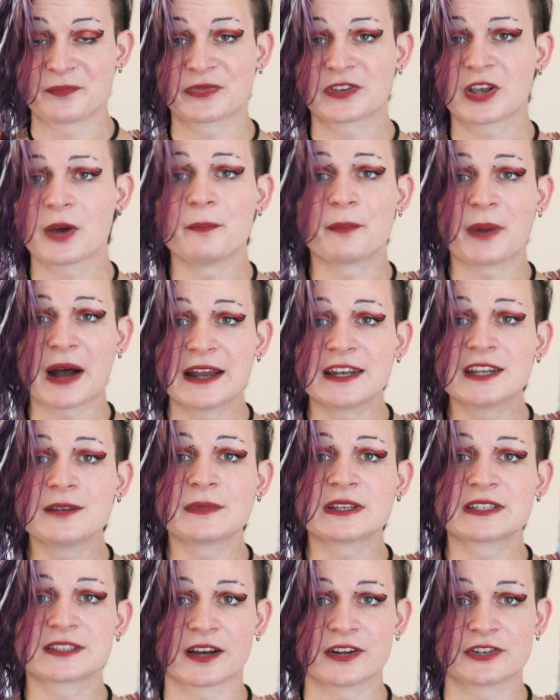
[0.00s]
combining
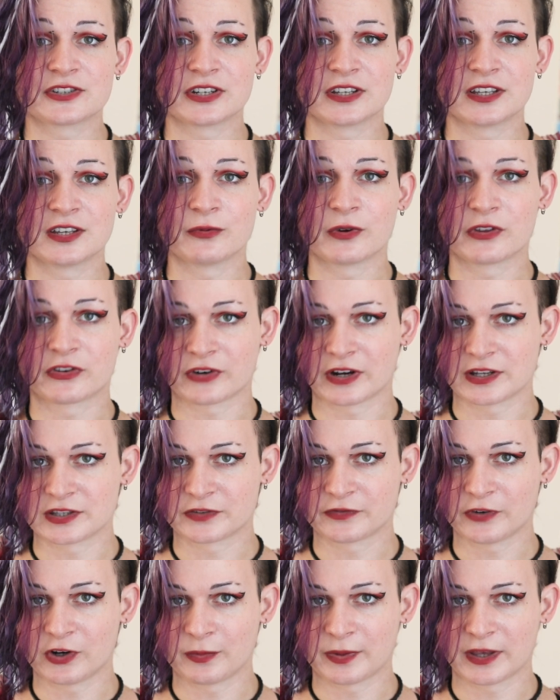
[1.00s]
misogyny with
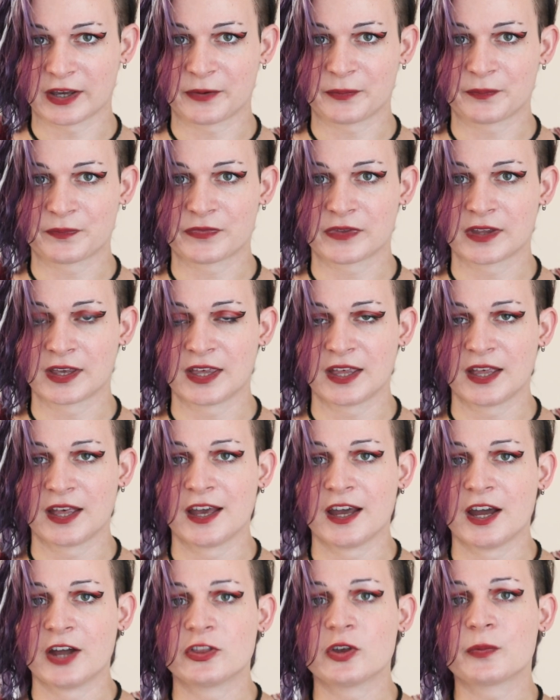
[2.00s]
transphobia.
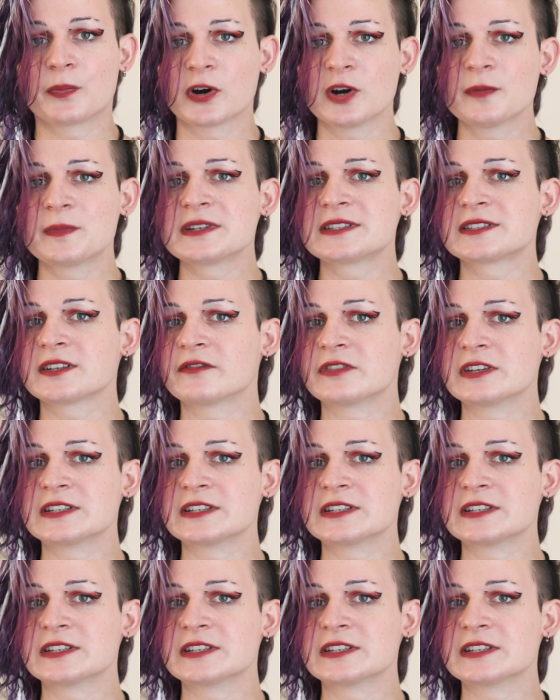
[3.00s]
The purpose of